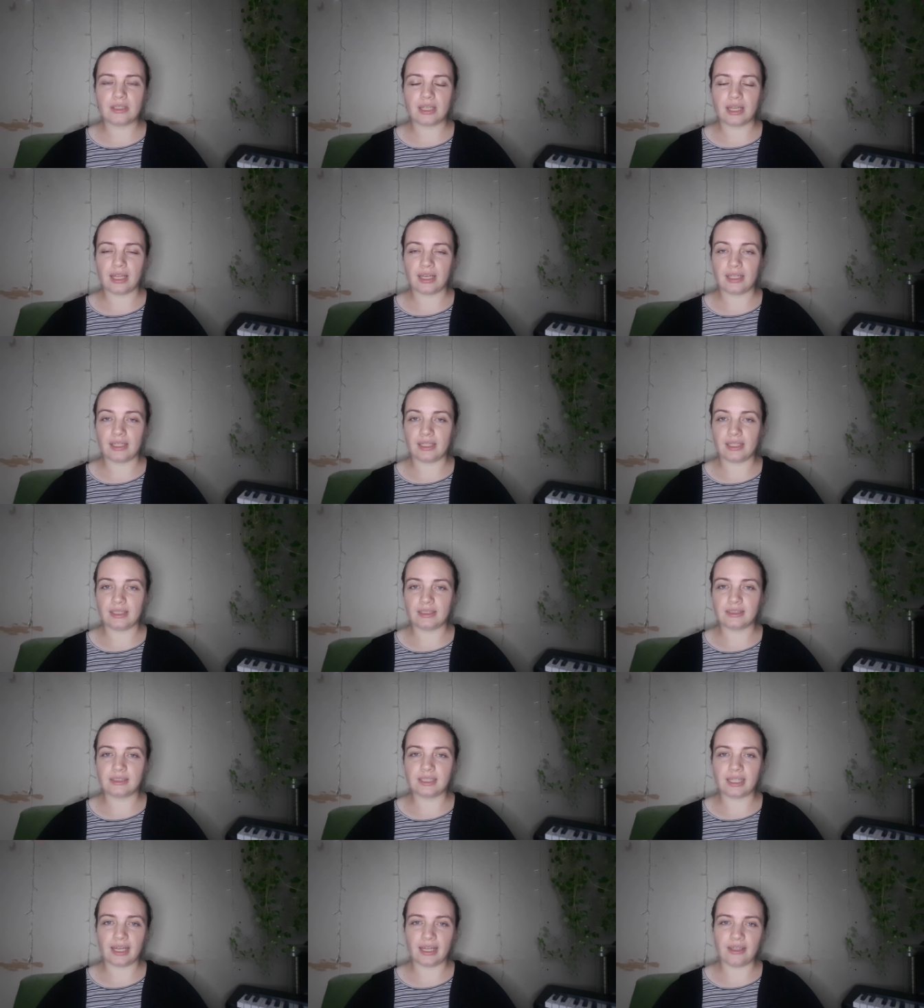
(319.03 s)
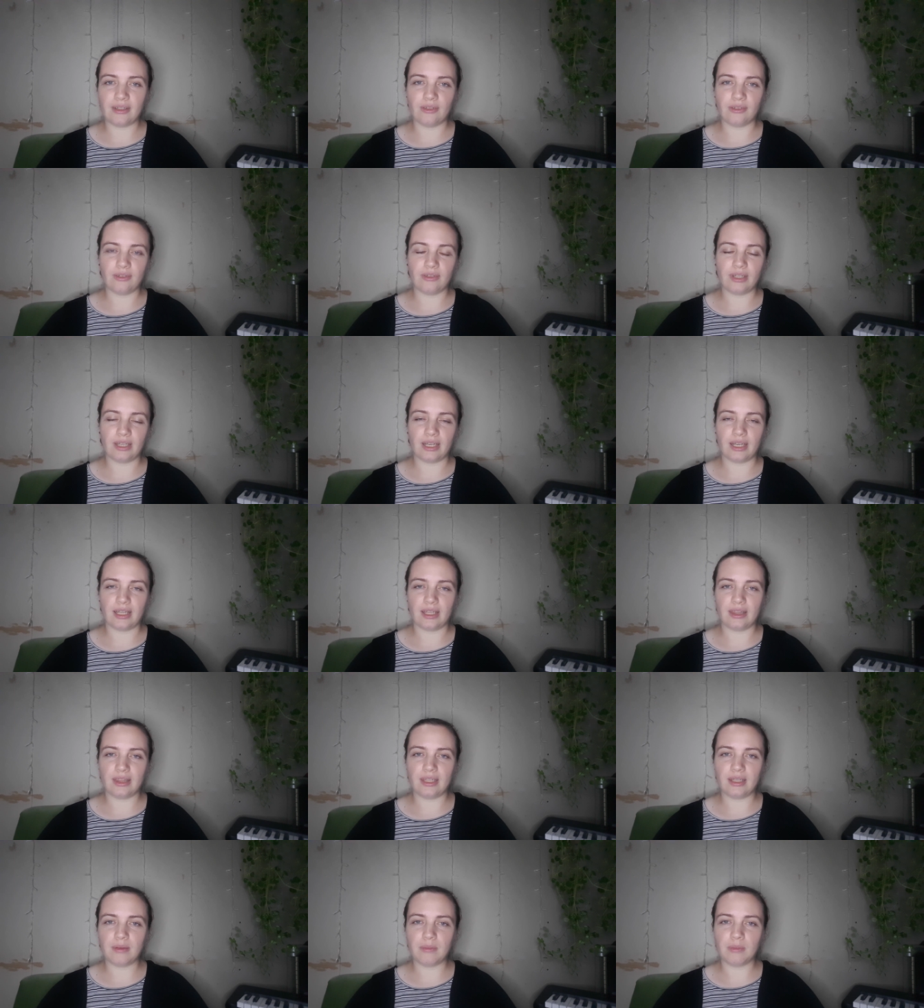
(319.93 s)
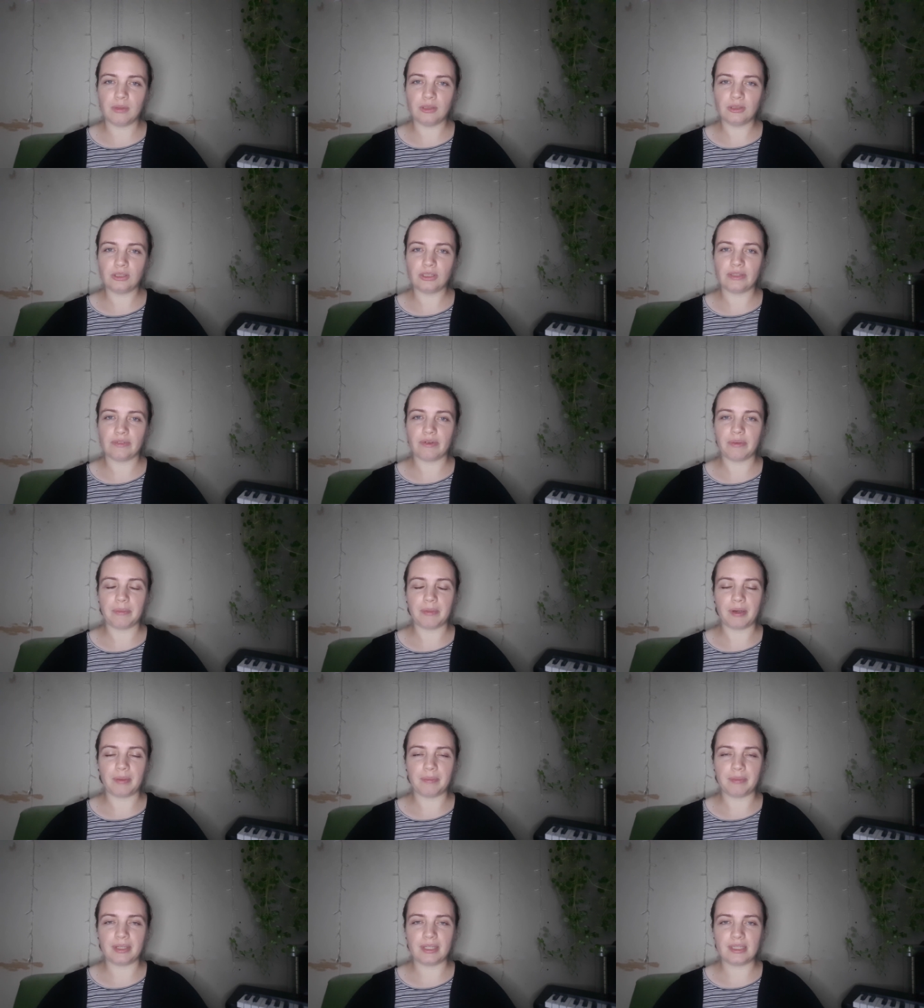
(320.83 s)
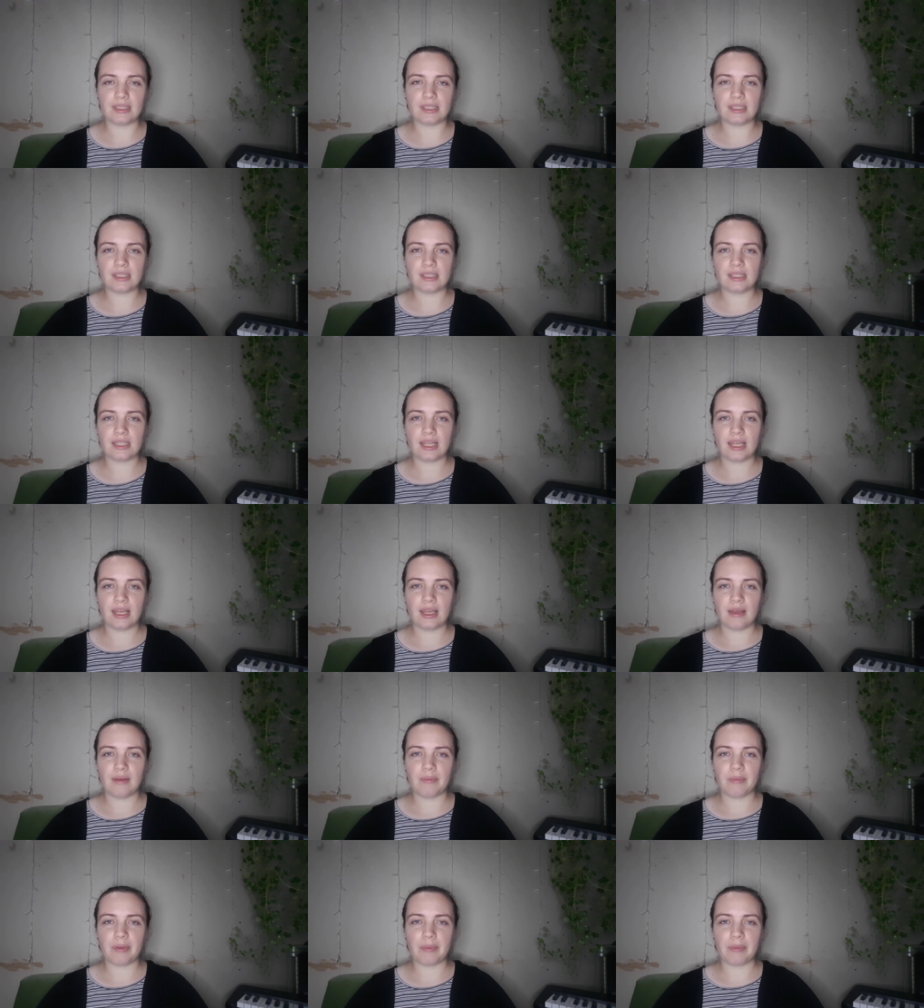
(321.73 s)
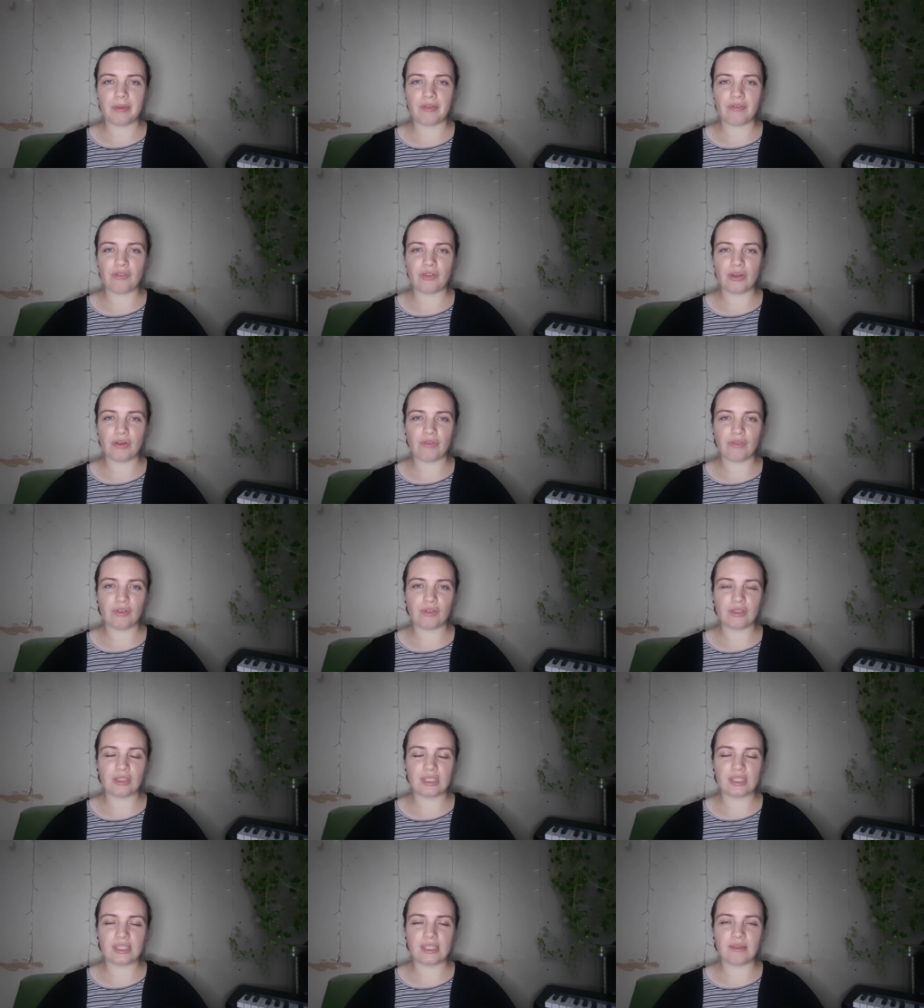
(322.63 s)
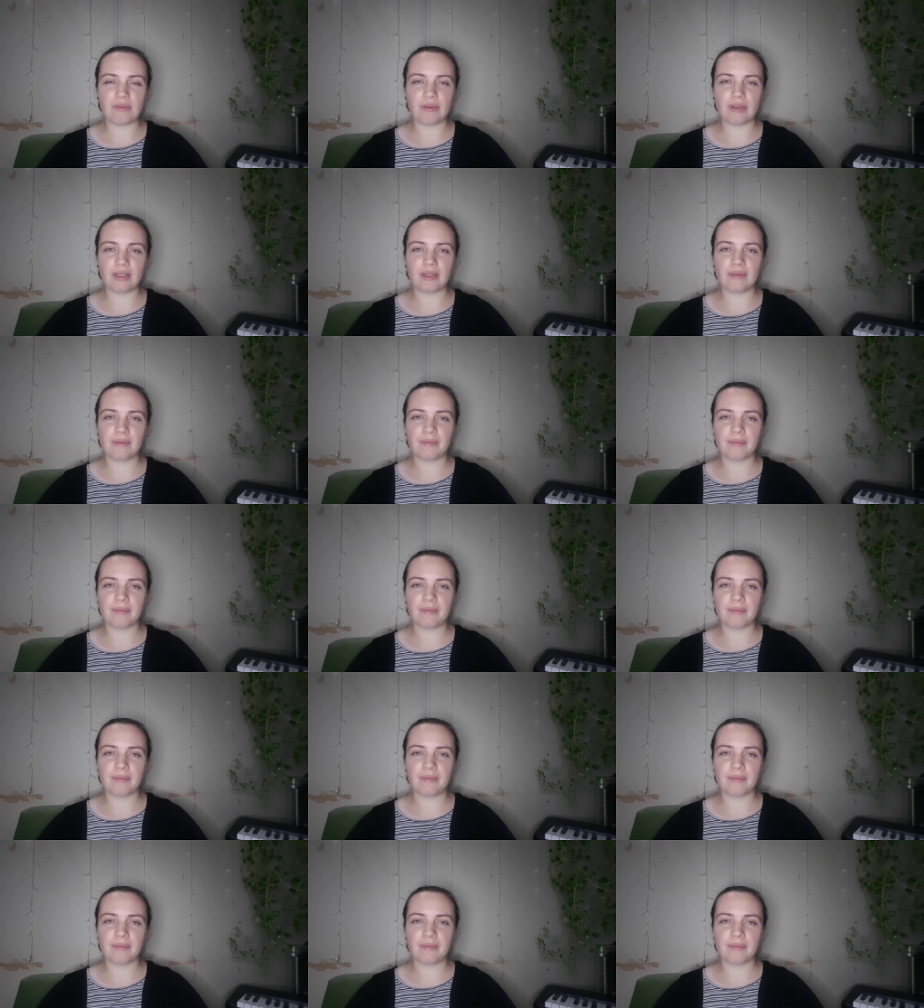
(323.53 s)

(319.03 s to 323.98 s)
at least I do, and I think most every mom does. Maybe a few have learned the secret.